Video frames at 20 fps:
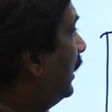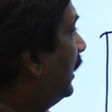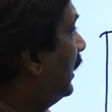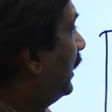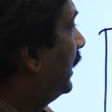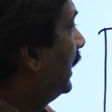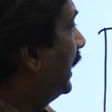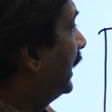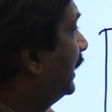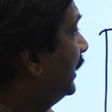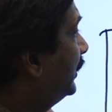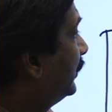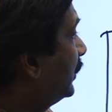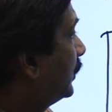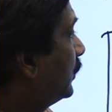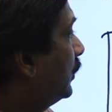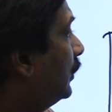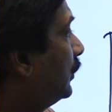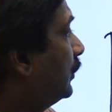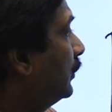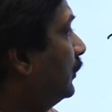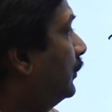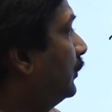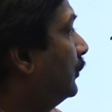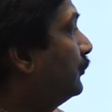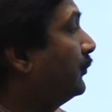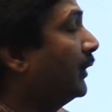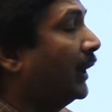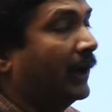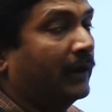n is equal to
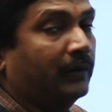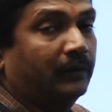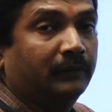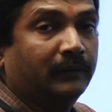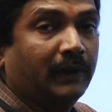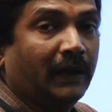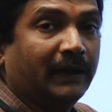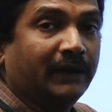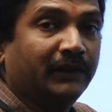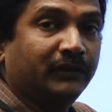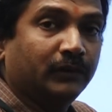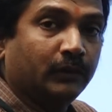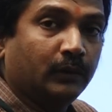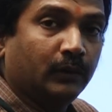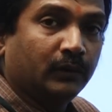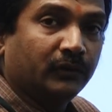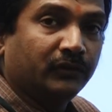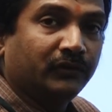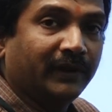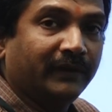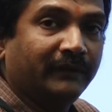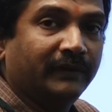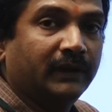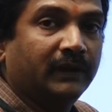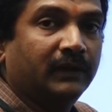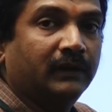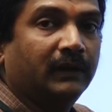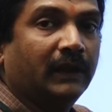5, n is equal to 7,